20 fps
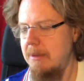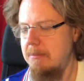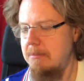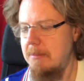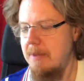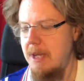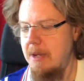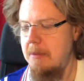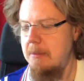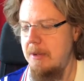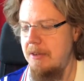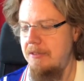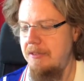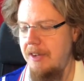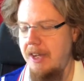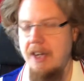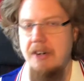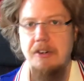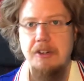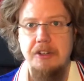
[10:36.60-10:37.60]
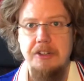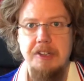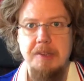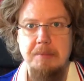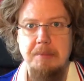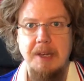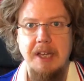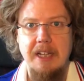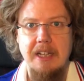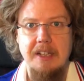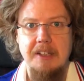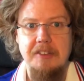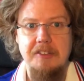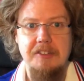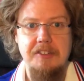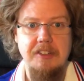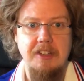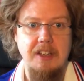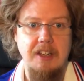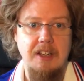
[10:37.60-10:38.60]
maybe fair on the
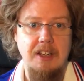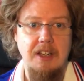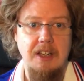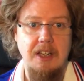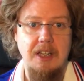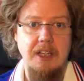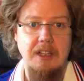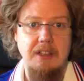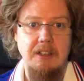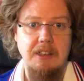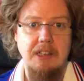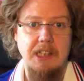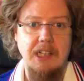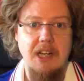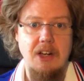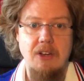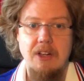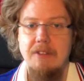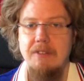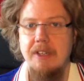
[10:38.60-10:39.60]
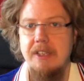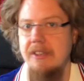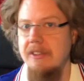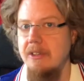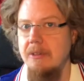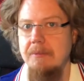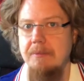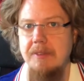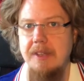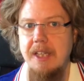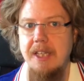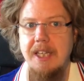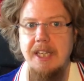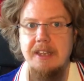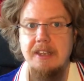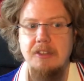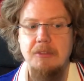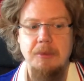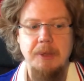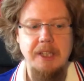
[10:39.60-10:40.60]
balance. Uh, however, you know, they
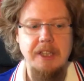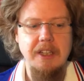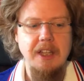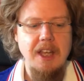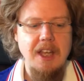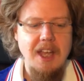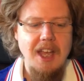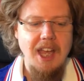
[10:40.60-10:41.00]
get the win.